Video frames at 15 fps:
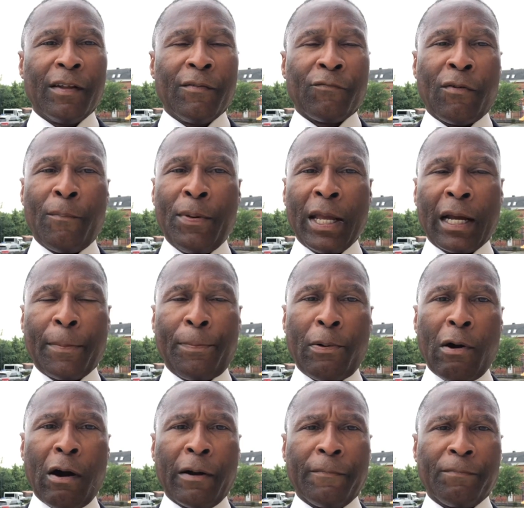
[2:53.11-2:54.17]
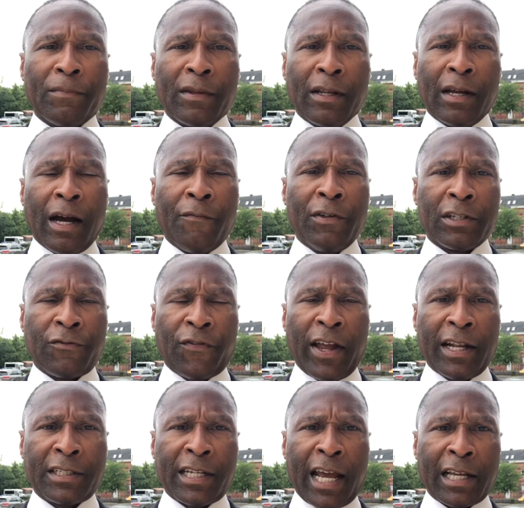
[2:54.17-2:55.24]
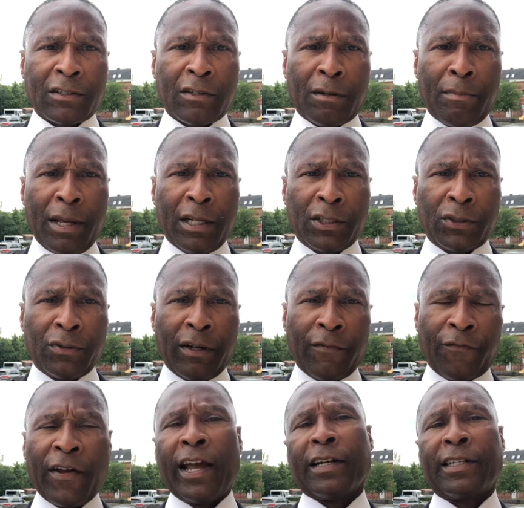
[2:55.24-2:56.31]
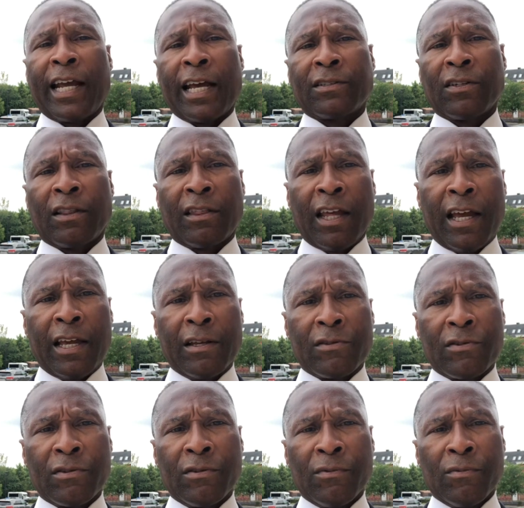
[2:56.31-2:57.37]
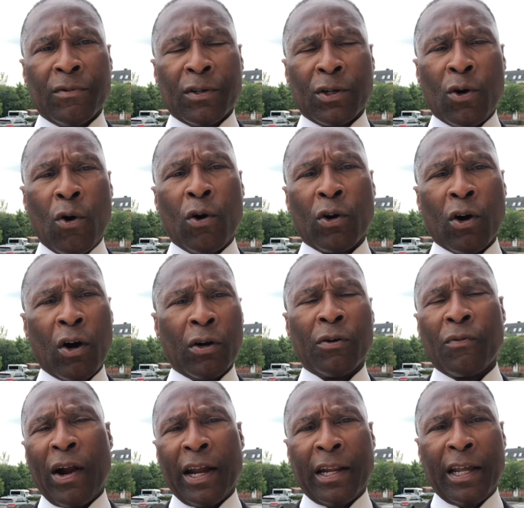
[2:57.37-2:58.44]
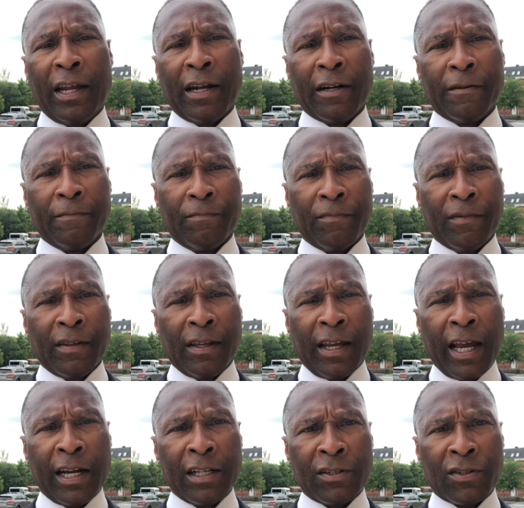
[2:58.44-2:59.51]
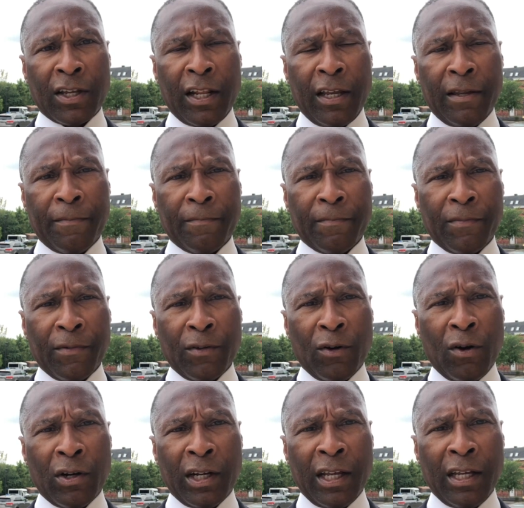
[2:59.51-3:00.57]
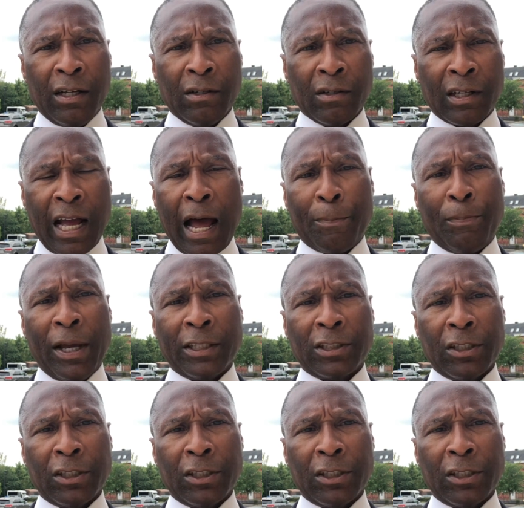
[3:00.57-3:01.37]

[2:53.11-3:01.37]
for being a part of this fantastic ministry. Fantastic things going on right here at the City on the Hill. God bless